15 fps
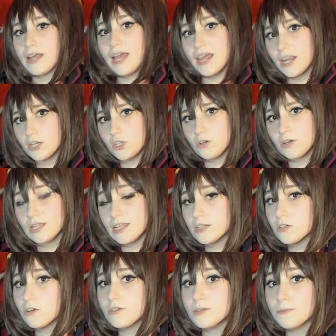And I do collect
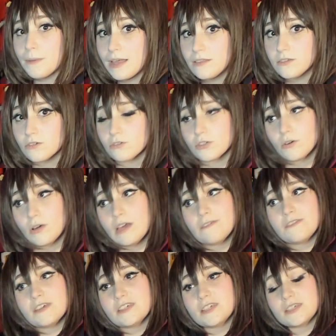Girls in Panzer. So if
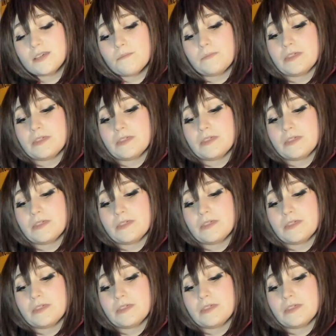this is something